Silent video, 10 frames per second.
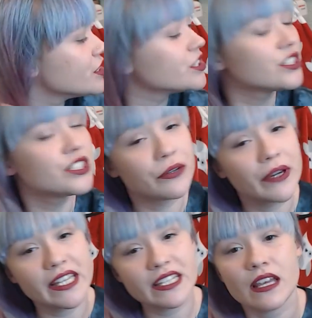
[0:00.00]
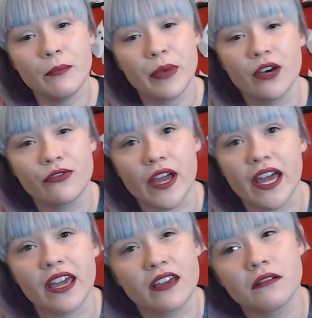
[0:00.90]
So it is a bit of
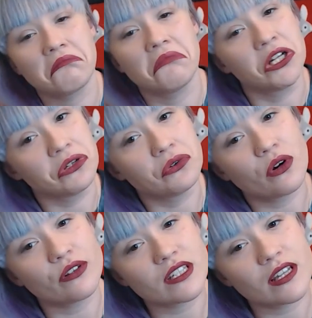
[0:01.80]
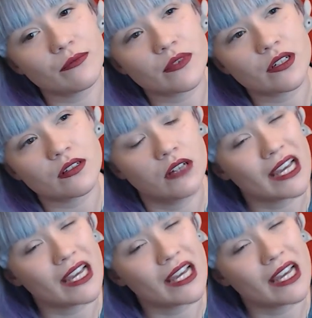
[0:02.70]
a new concept.